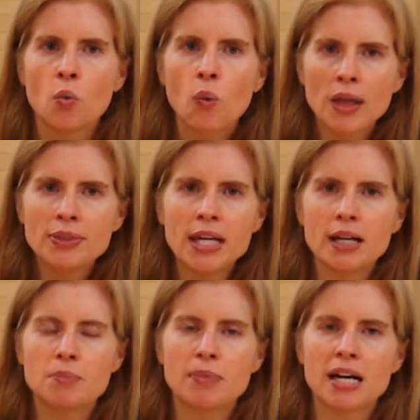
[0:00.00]
what the
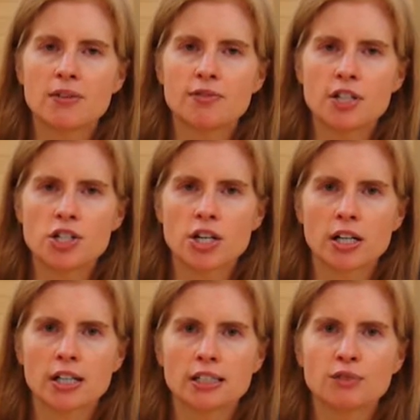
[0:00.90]
end
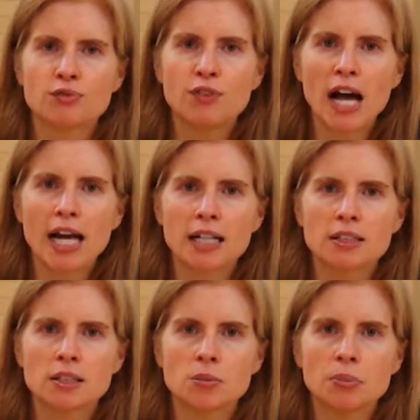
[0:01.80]
beneficiaries
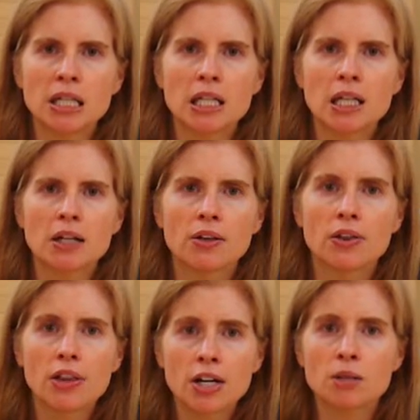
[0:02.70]
find to be
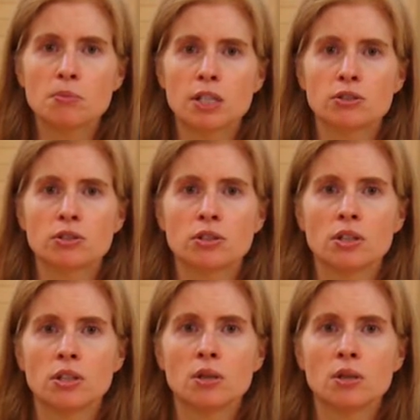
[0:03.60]
their most